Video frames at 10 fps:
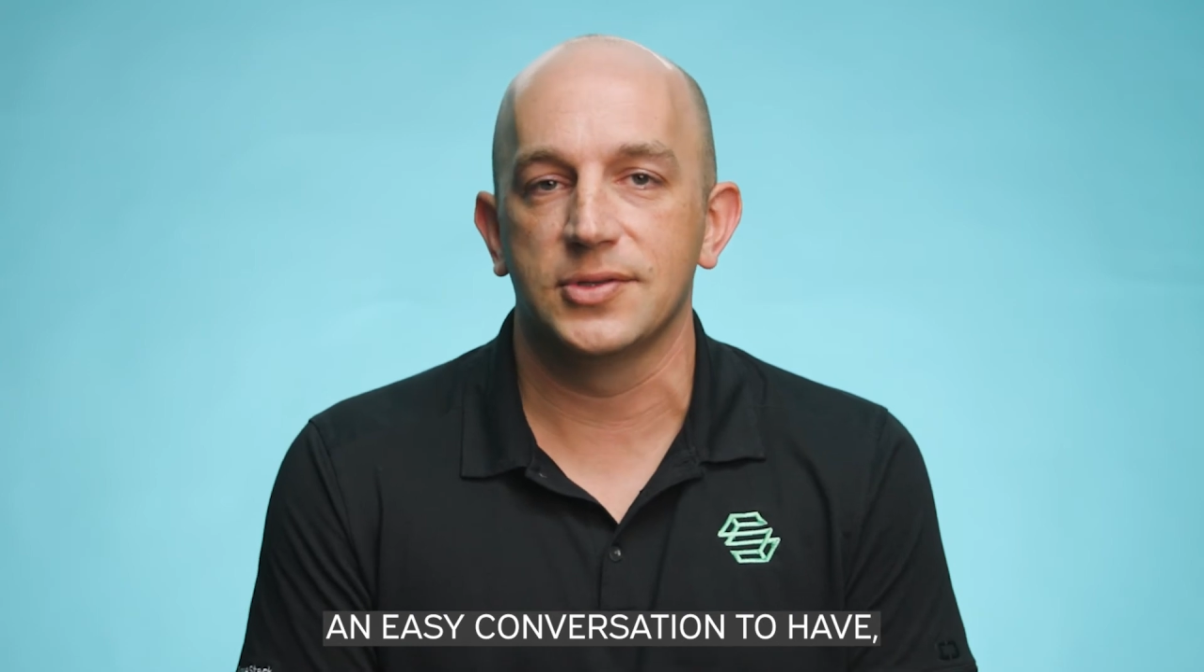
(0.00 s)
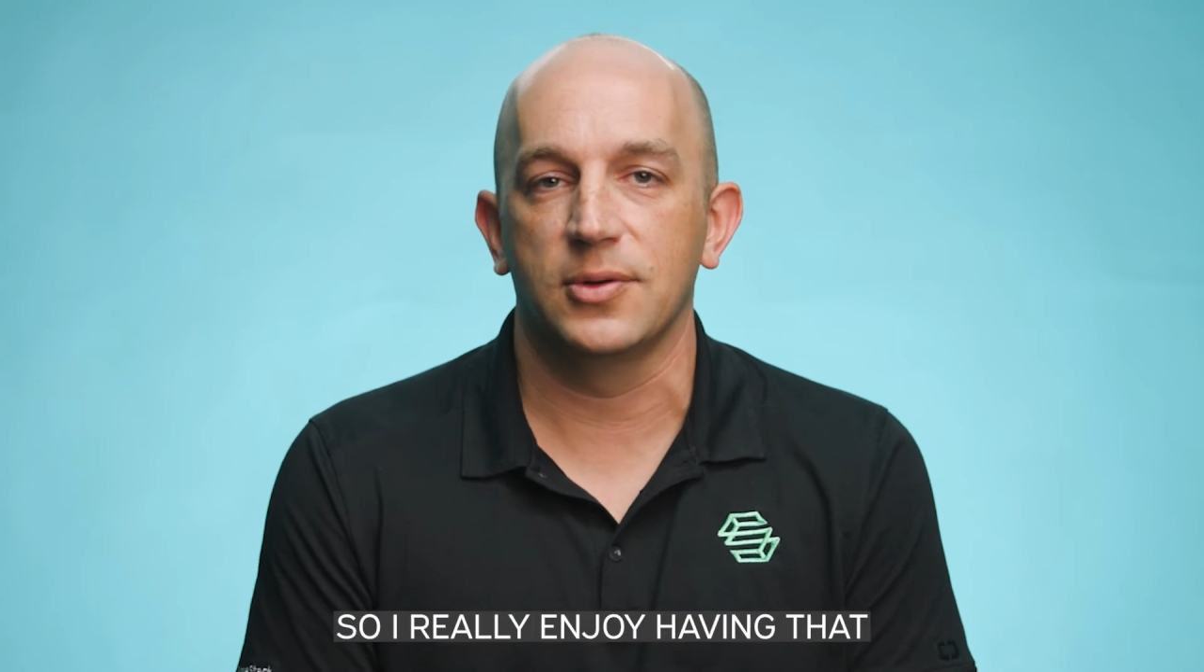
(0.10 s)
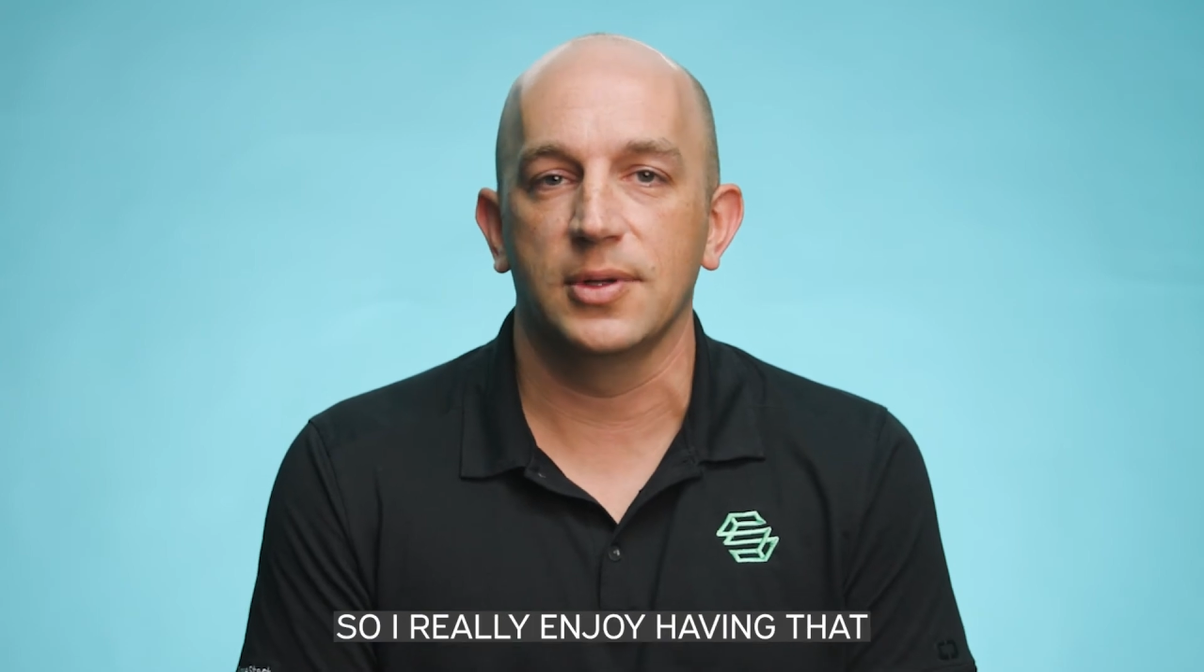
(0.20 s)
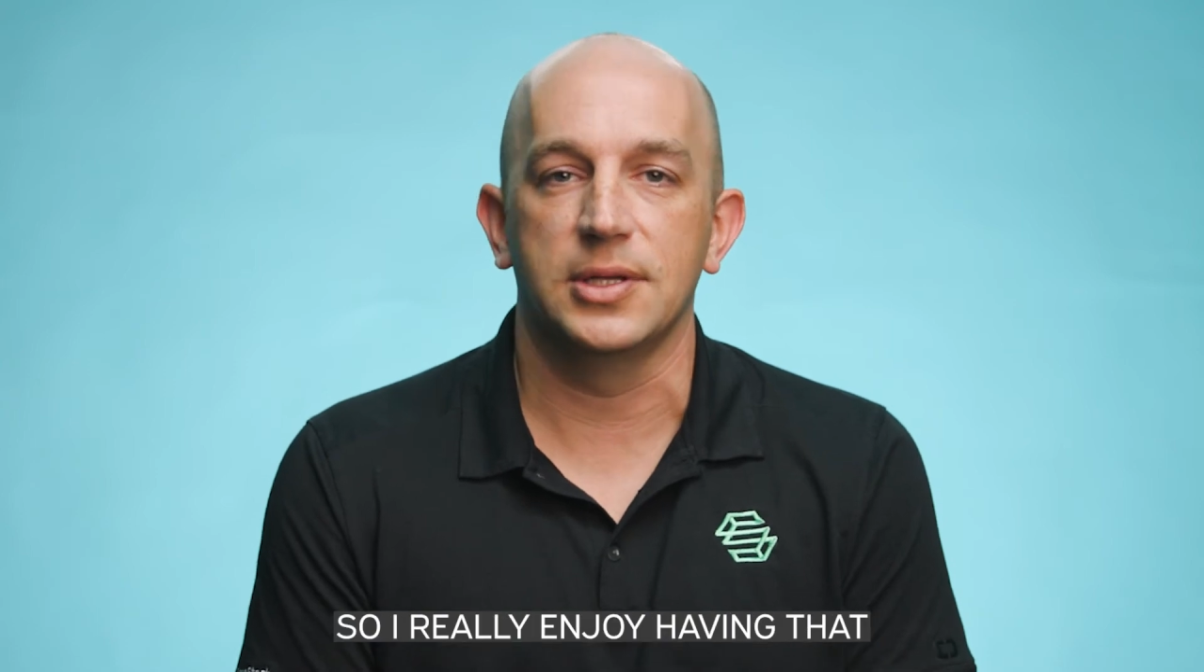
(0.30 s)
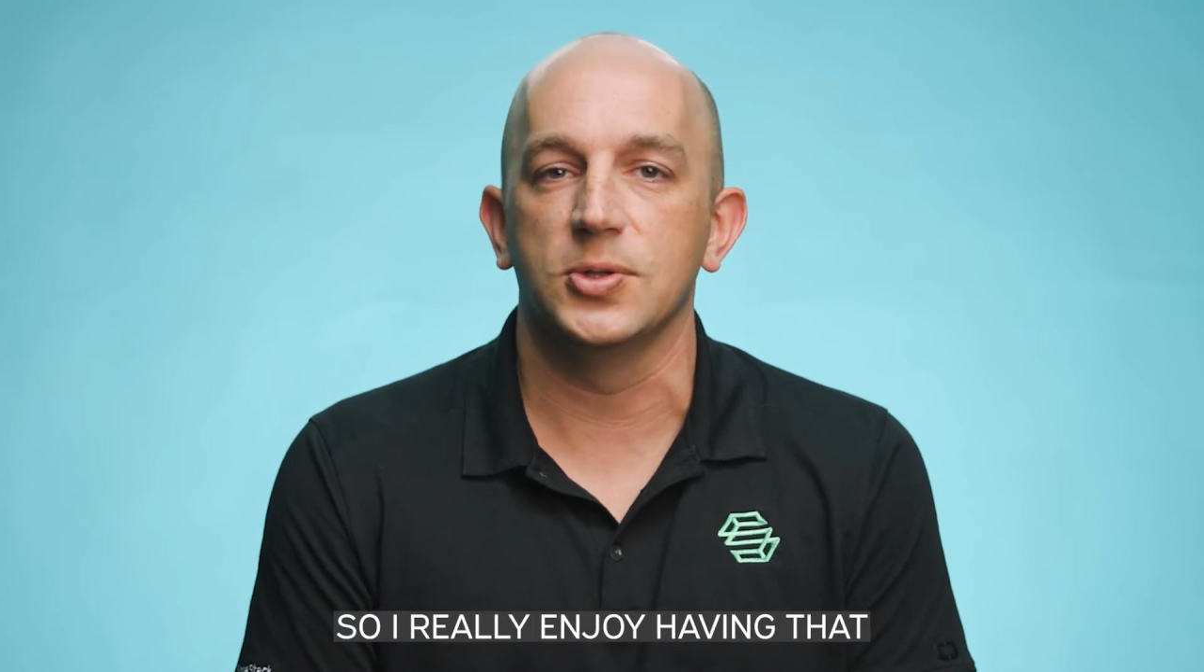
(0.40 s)
So
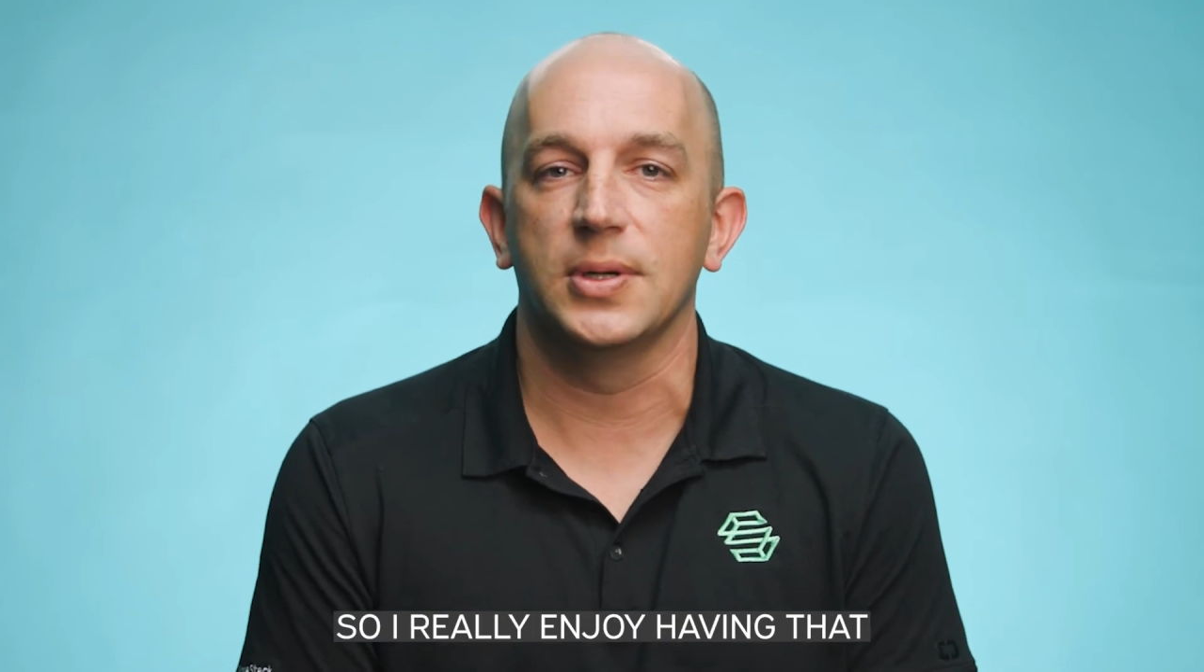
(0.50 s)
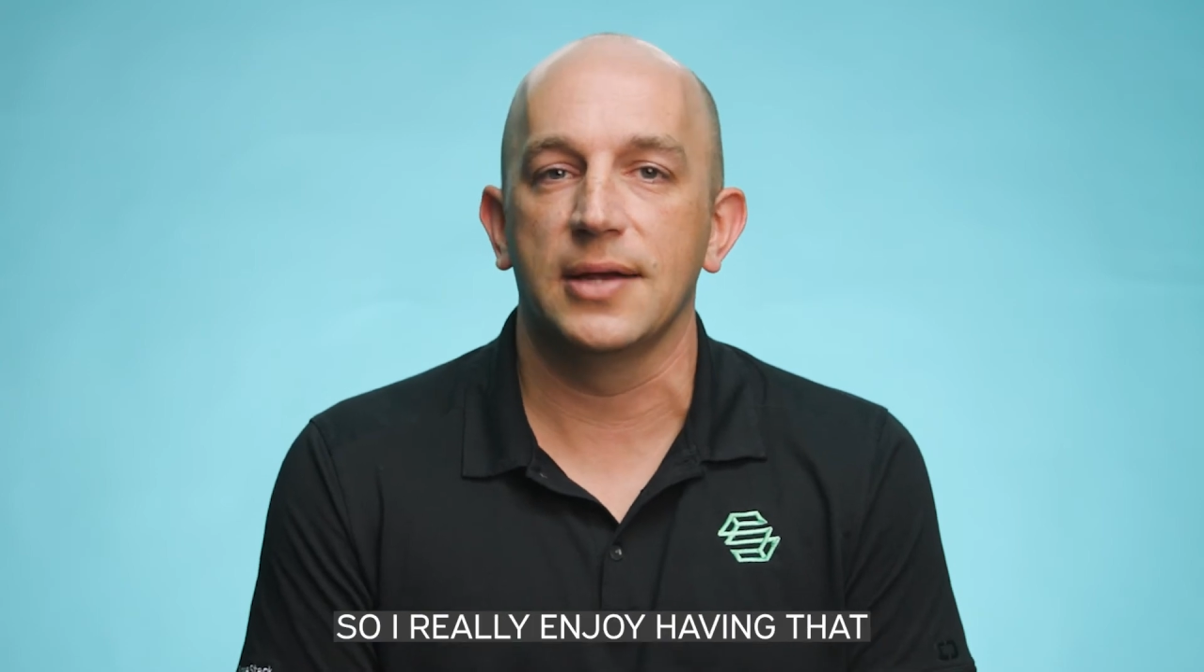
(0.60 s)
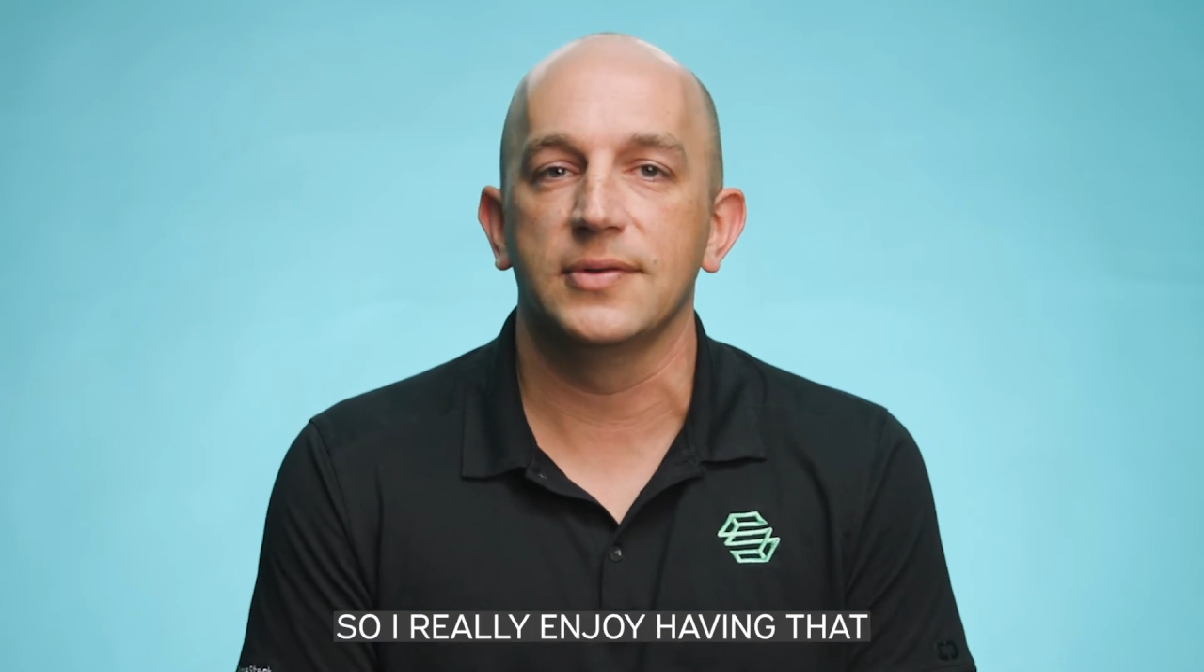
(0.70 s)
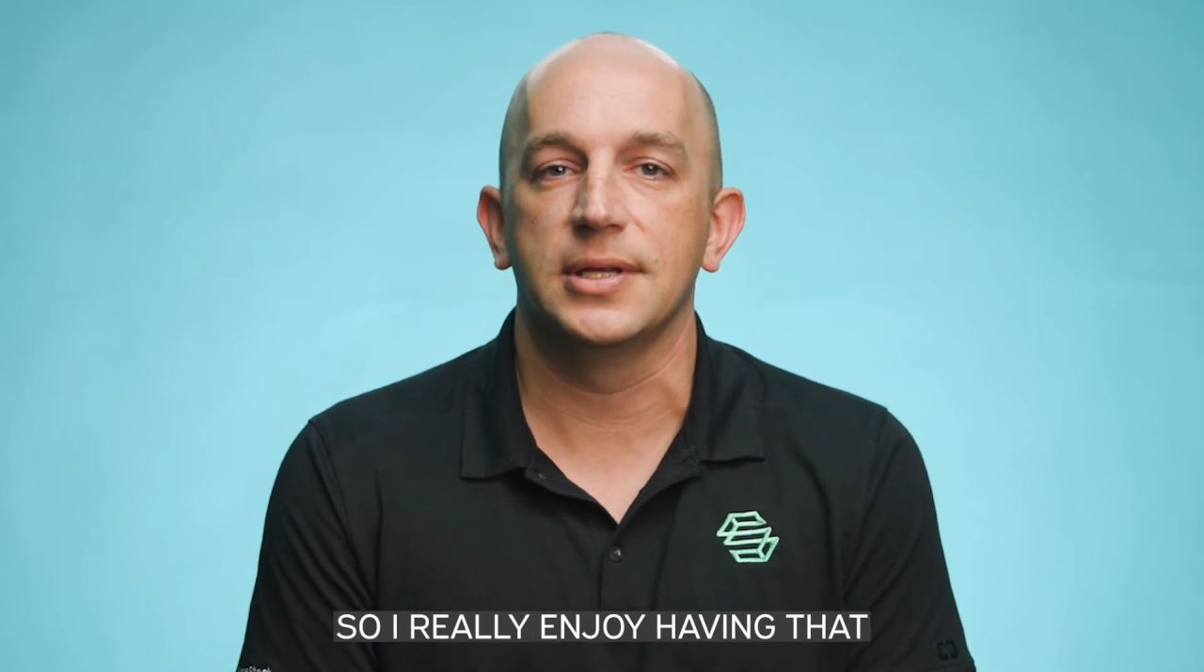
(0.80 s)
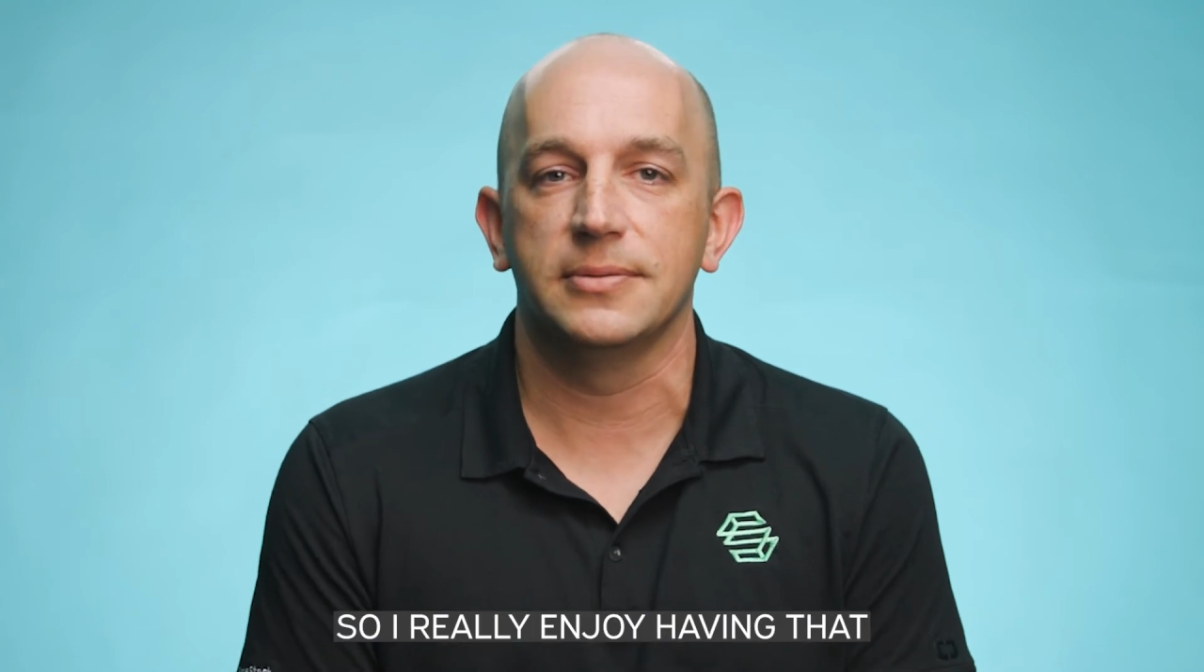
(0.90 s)
I really enjoy
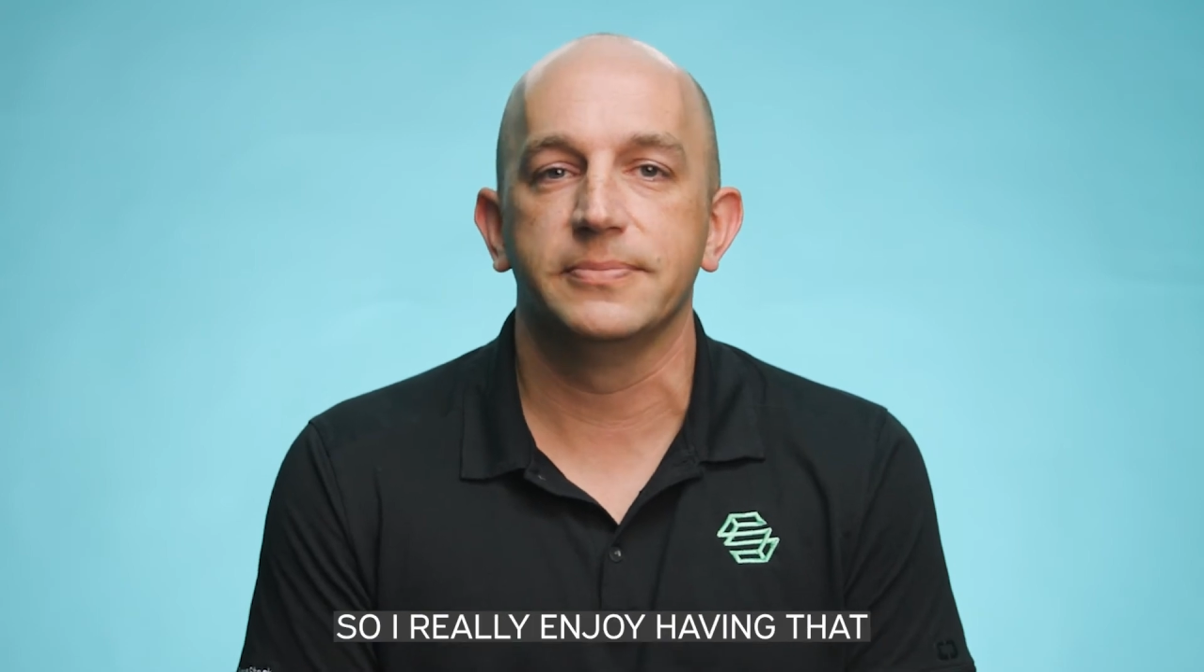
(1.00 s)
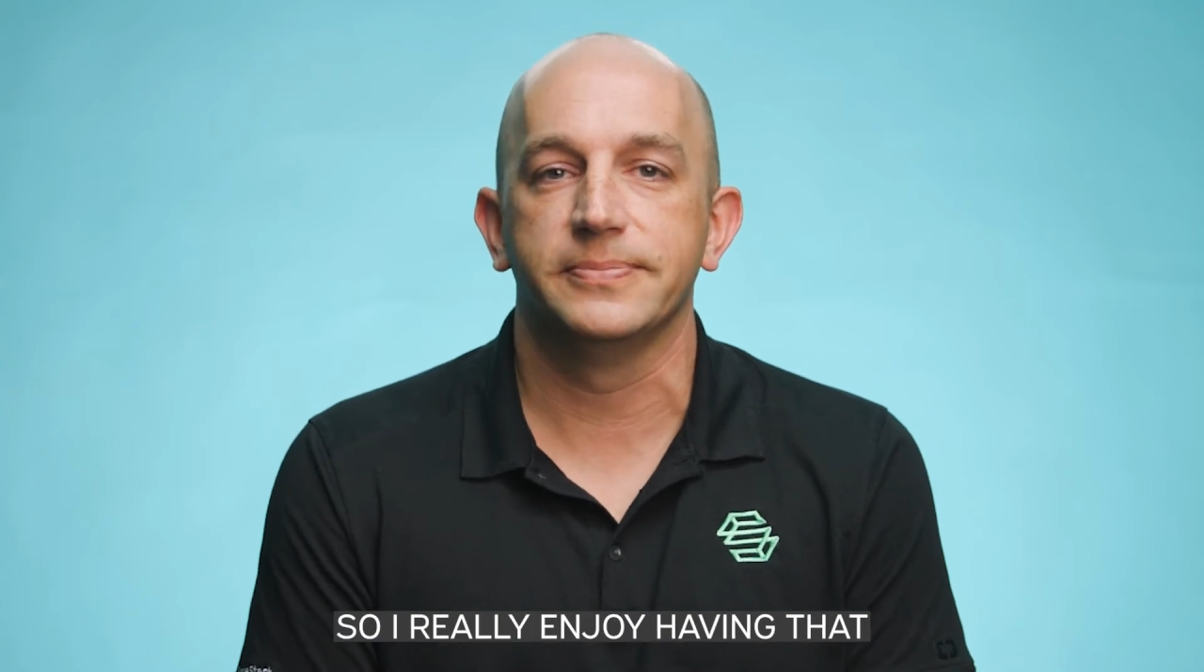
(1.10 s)
having that.